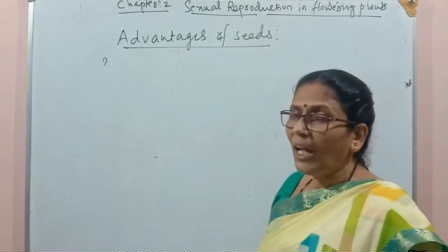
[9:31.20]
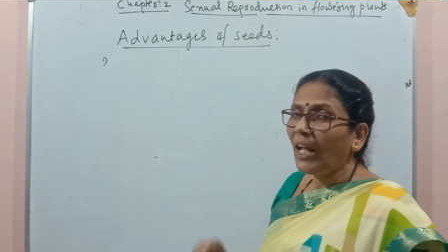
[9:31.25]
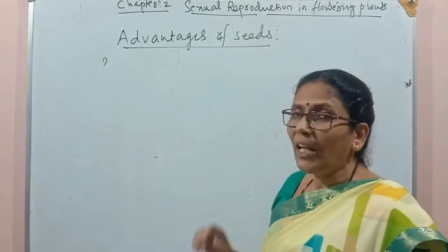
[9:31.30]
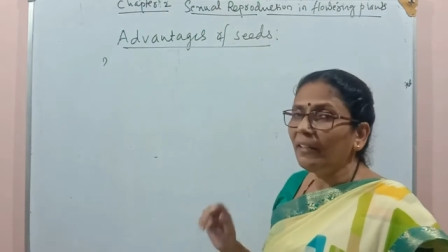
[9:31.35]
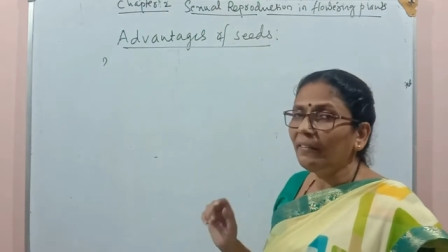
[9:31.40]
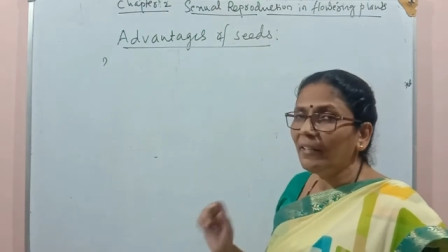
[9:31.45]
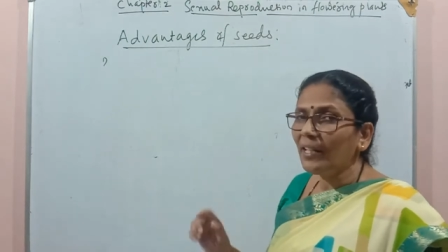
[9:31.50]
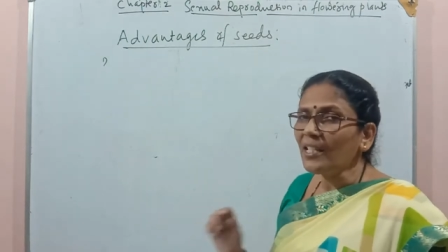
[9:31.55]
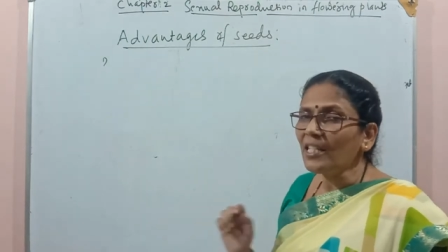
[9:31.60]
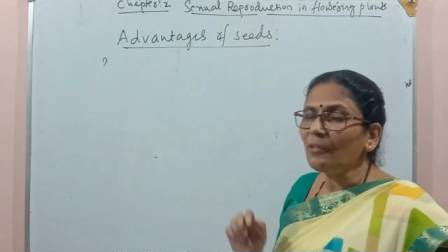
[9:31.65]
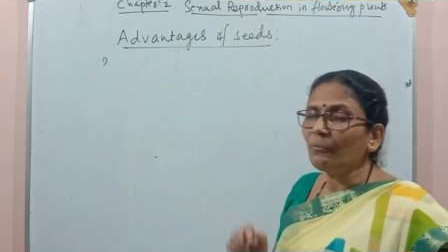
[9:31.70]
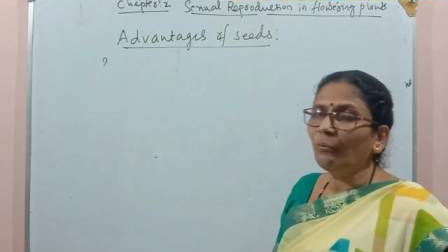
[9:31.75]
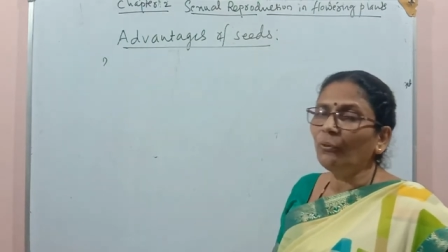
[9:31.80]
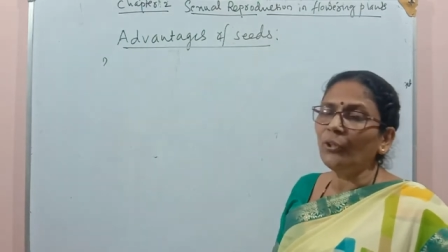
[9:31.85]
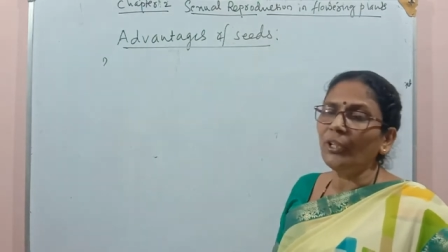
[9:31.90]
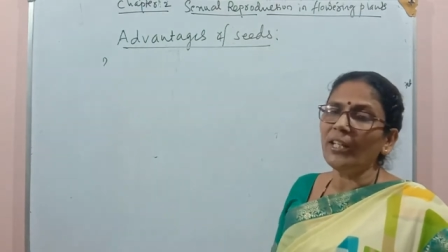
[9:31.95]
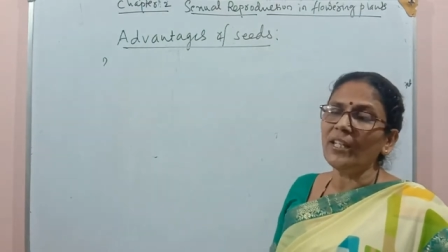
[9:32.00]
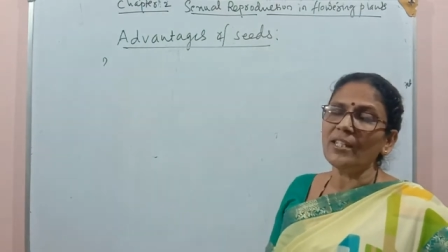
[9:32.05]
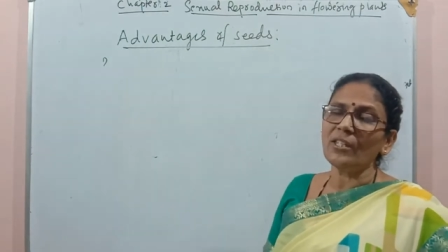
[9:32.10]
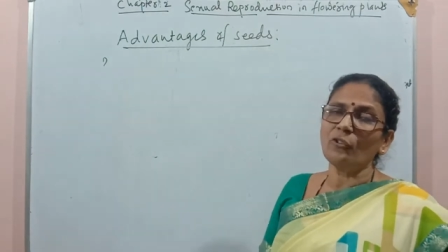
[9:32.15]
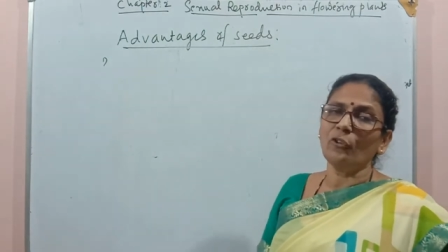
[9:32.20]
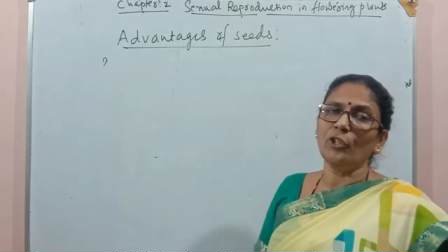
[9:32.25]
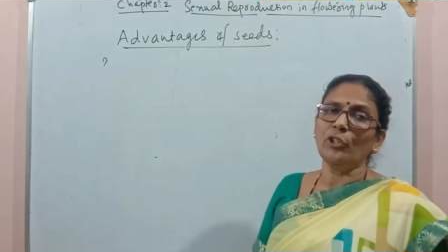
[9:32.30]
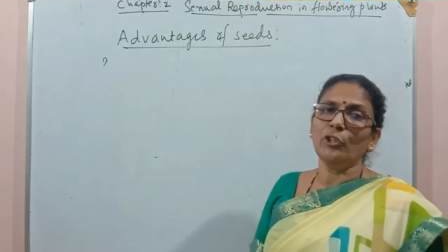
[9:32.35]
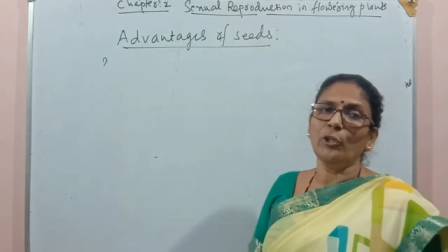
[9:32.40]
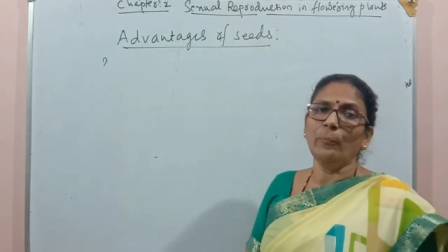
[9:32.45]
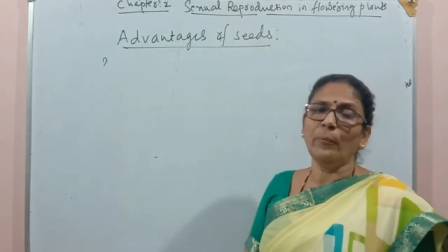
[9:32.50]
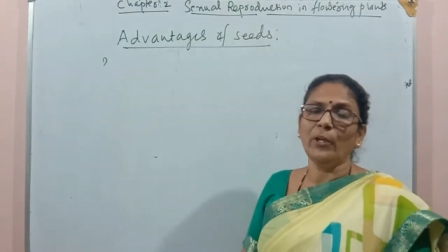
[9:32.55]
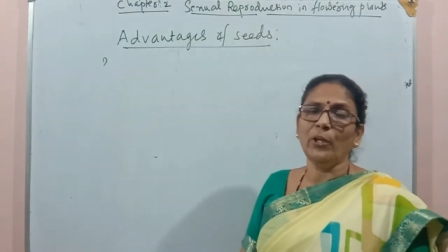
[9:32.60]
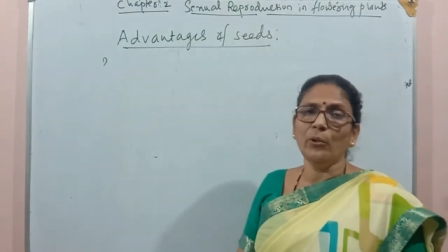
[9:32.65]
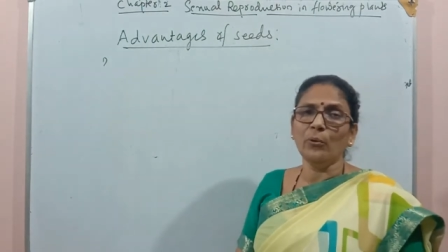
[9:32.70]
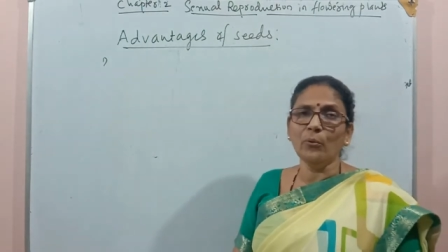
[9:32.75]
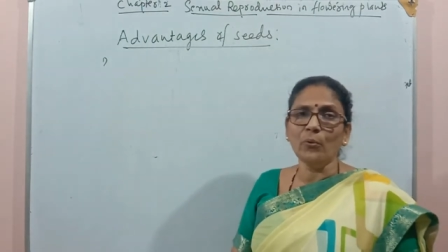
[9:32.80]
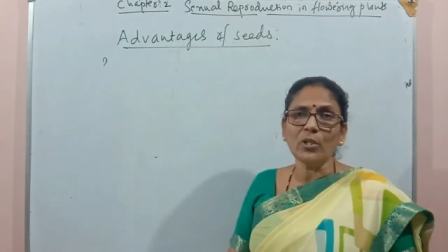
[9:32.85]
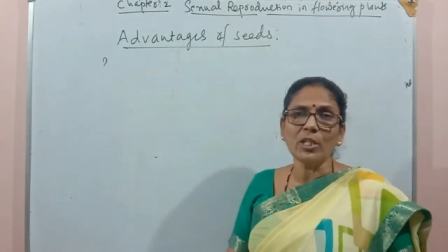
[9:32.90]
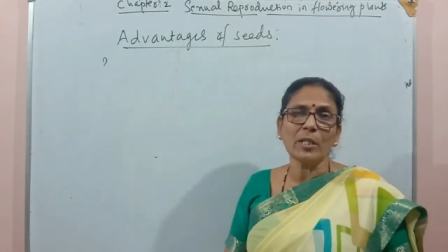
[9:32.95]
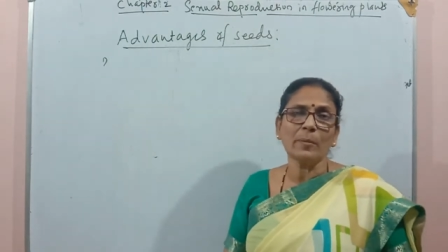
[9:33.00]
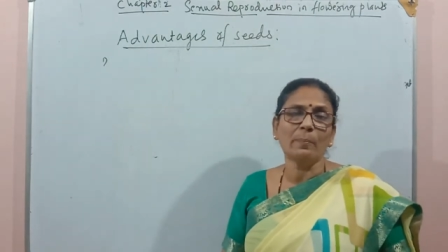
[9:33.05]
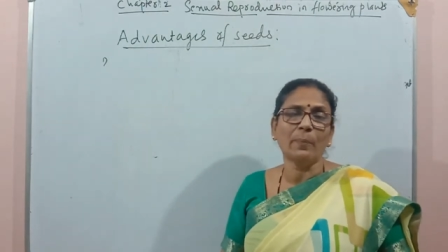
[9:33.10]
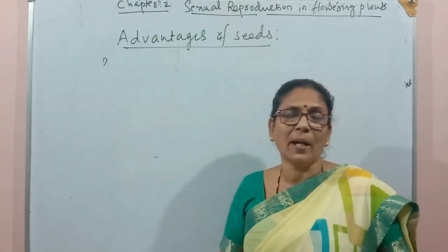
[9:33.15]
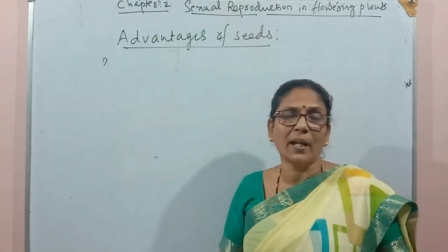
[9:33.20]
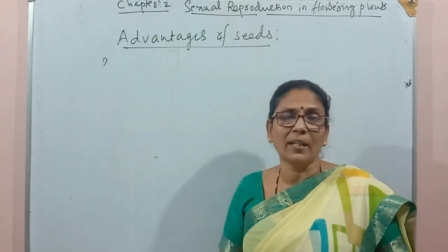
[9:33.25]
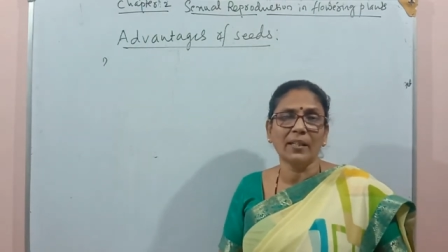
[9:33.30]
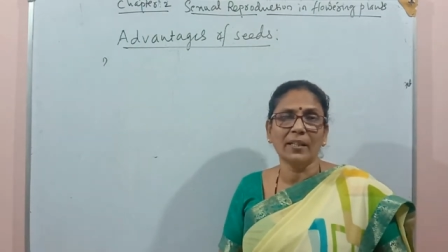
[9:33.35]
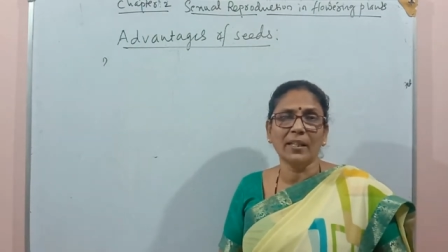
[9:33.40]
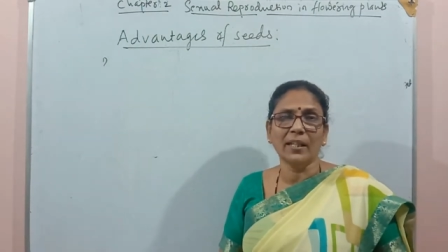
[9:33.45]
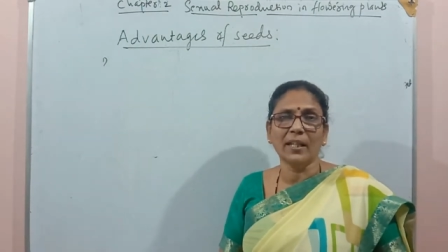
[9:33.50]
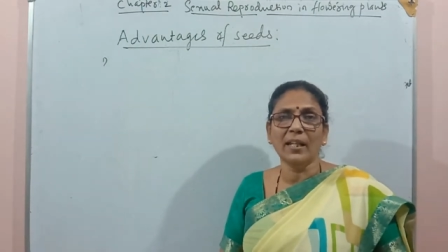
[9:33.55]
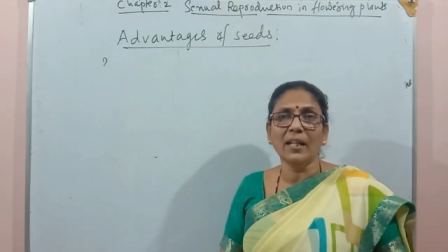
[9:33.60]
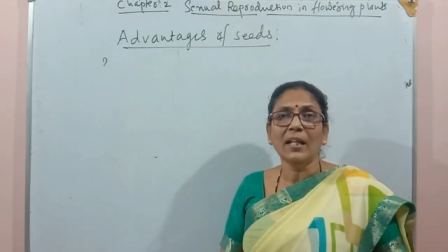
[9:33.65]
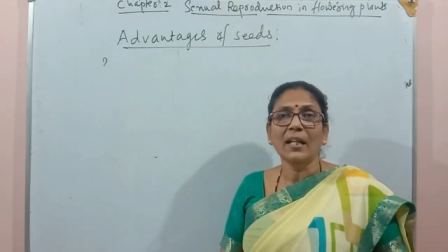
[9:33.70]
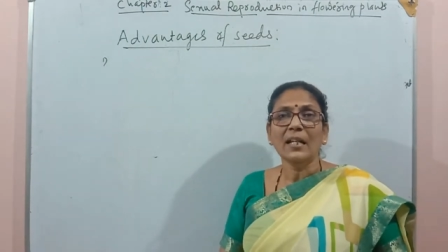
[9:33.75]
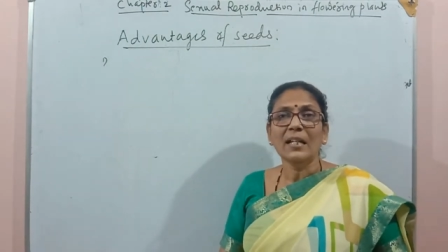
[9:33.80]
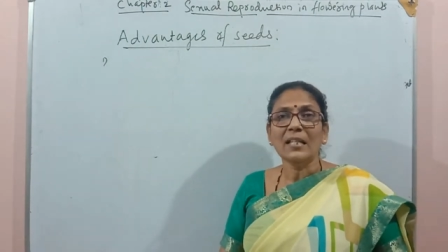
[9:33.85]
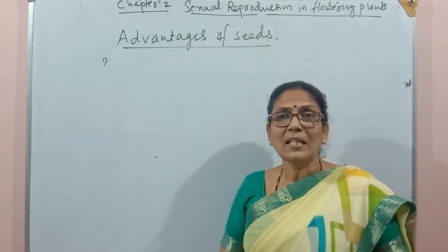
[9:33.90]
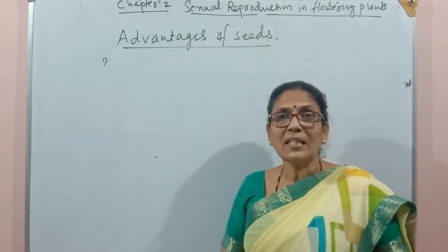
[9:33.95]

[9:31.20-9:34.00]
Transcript: and this food is going to be used by the